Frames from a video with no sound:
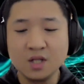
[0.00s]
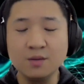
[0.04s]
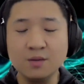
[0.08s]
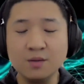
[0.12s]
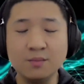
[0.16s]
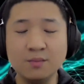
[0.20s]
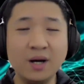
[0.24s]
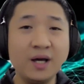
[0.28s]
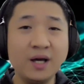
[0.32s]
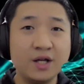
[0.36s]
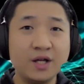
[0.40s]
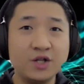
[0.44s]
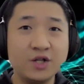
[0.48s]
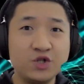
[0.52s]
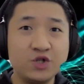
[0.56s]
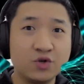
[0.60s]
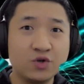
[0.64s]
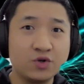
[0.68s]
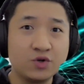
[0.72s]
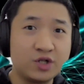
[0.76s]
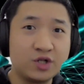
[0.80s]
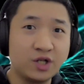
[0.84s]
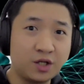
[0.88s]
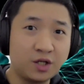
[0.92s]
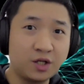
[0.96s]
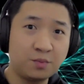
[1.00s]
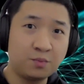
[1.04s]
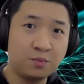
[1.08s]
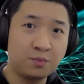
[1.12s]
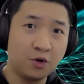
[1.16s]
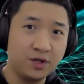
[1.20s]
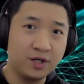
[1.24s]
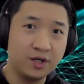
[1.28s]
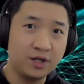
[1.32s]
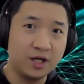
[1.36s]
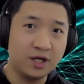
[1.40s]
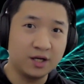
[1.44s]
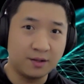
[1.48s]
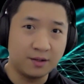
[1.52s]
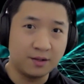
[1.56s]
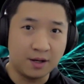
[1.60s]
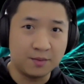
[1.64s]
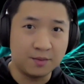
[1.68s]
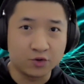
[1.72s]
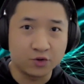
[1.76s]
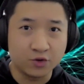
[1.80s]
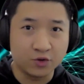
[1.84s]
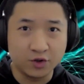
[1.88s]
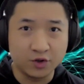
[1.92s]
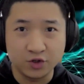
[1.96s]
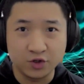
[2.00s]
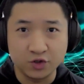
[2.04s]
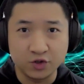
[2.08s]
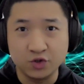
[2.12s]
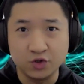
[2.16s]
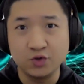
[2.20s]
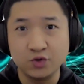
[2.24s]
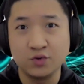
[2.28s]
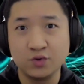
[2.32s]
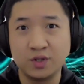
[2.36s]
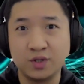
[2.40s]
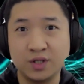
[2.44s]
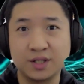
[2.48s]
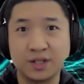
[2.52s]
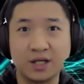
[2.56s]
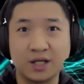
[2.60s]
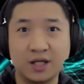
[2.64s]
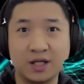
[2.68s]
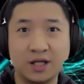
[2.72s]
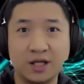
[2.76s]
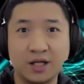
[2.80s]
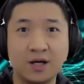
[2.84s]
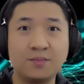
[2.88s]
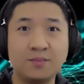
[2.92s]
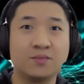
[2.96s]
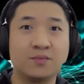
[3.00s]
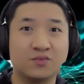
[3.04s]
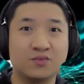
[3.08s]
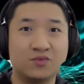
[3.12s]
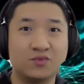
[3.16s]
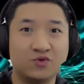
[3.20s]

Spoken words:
my NGOJ Spot, and I'm going to do the setup